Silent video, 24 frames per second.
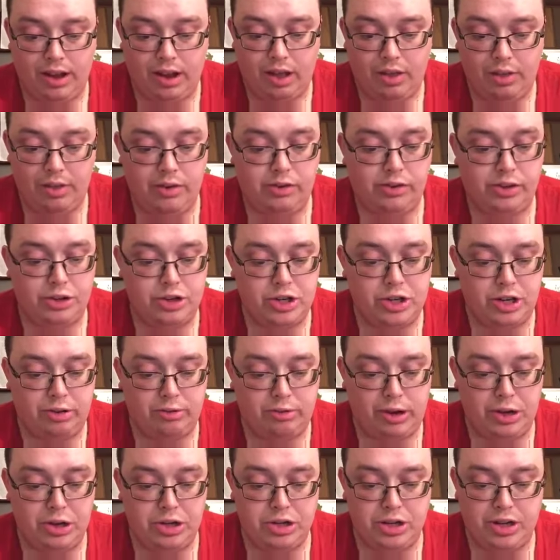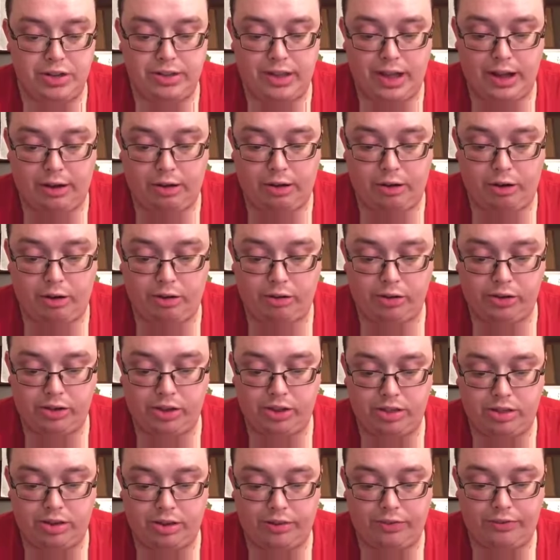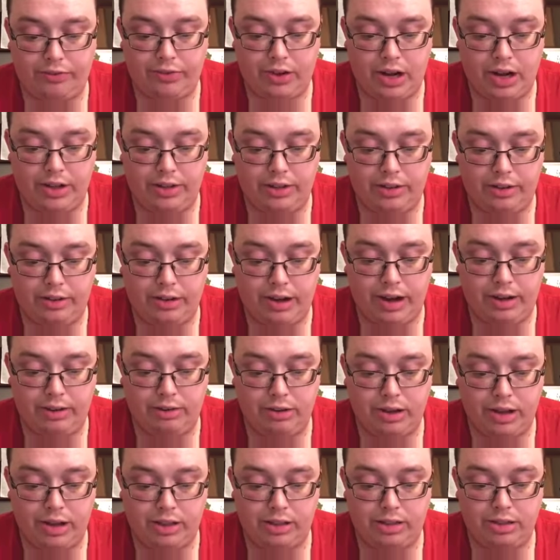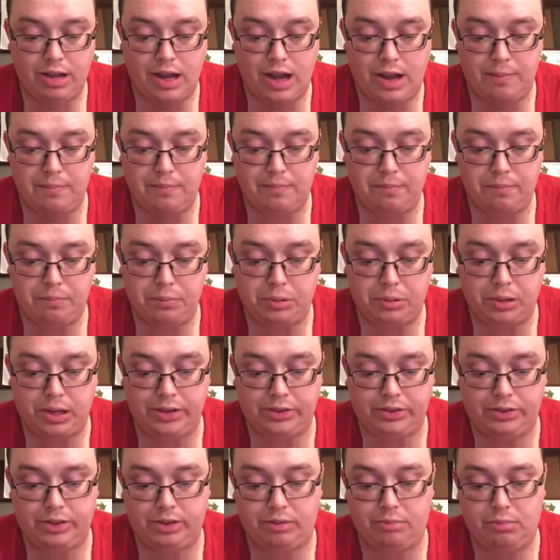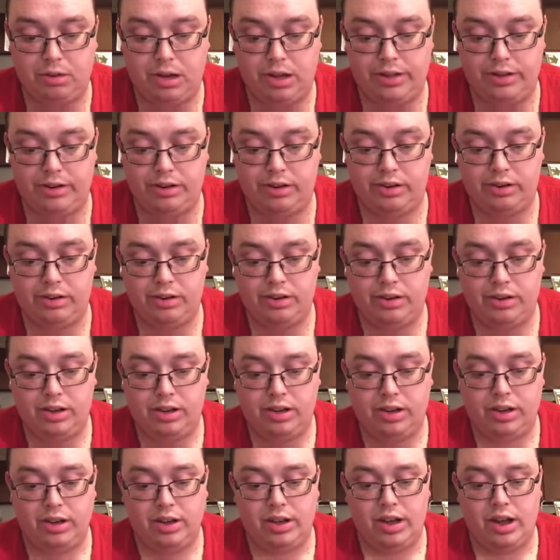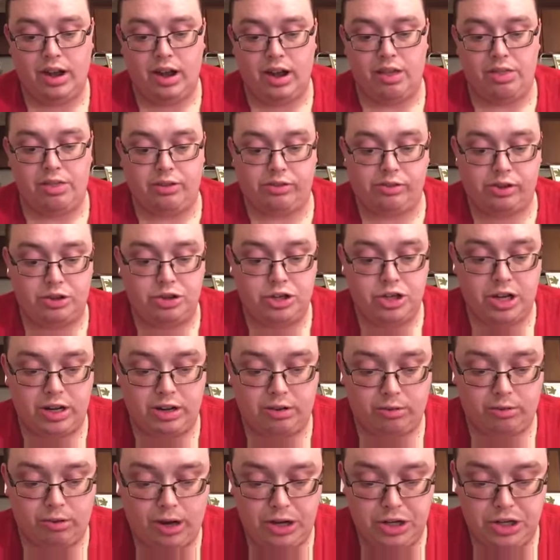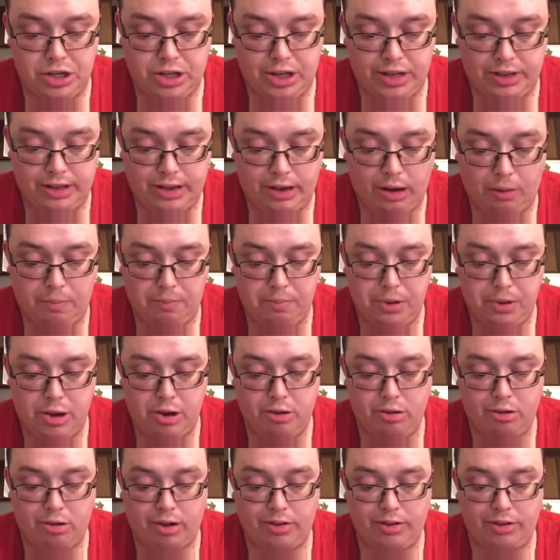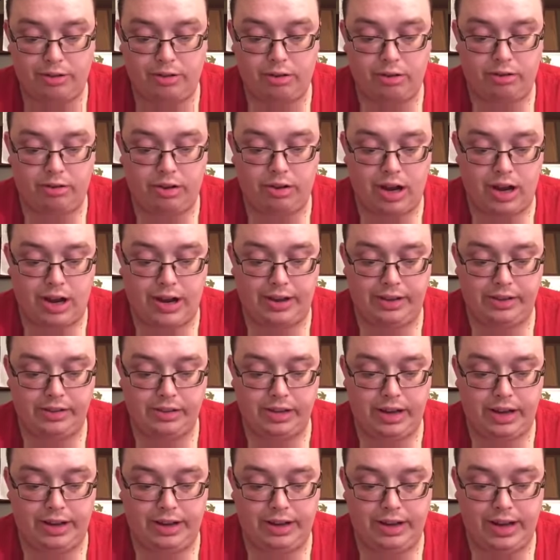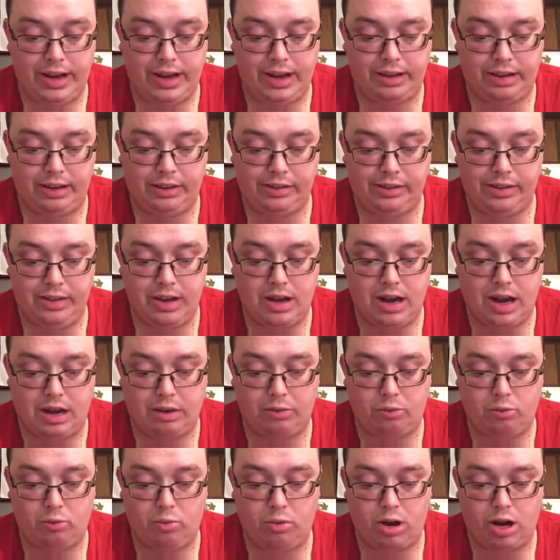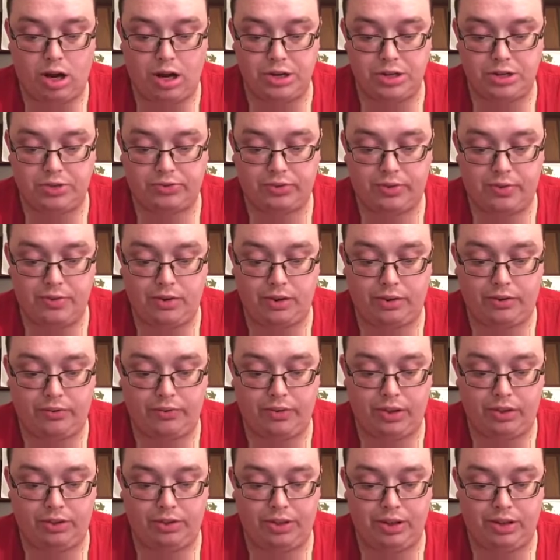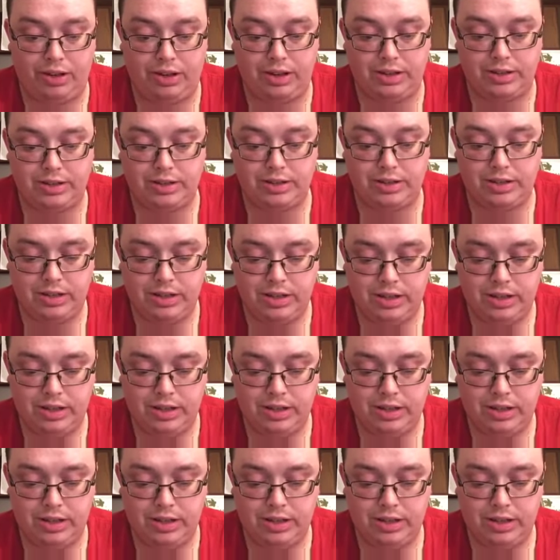There's a generation that curseth their father and doth not bless their mother. There's a generation that are pure in their own eyes and yet is not washed from their filthiness.